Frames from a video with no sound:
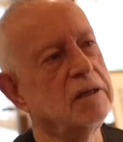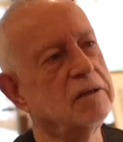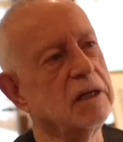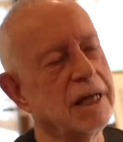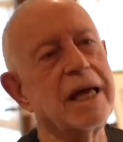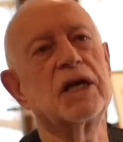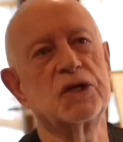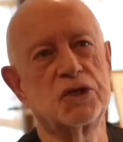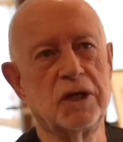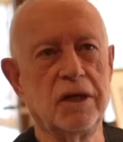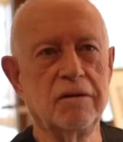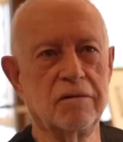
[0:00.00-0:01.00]

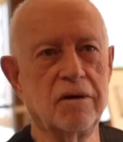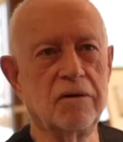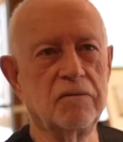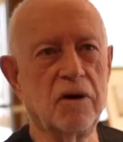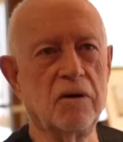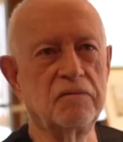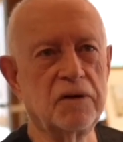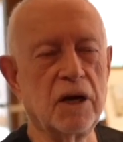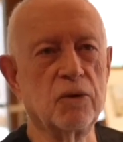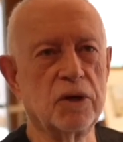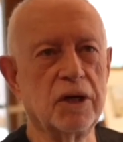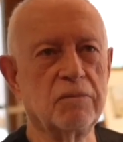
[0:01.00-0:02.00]
legacy of
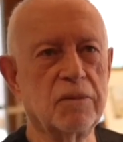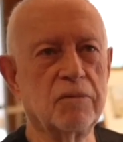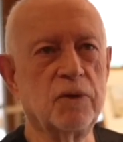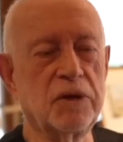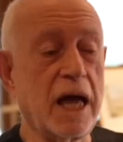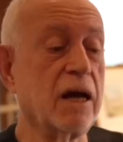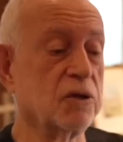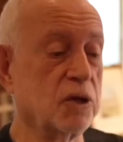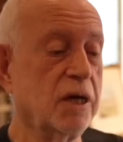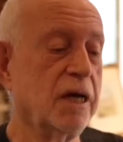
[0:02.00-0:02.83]
Delkim. Without